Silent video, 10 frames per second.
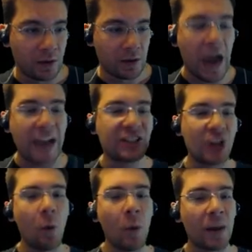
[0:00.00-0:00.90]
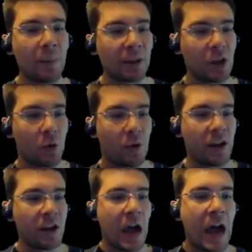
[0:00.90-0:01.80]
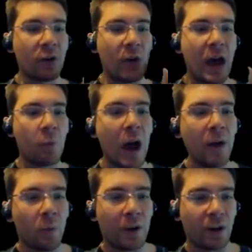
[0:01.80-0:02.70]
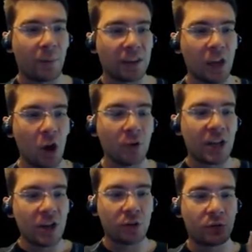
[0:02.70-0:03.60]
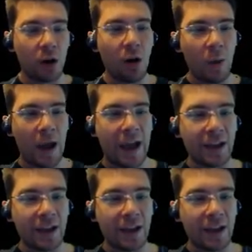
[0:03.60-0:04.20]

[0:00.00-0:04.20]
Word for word: I don't want a balloon. I do not want one of your balloons. You go away.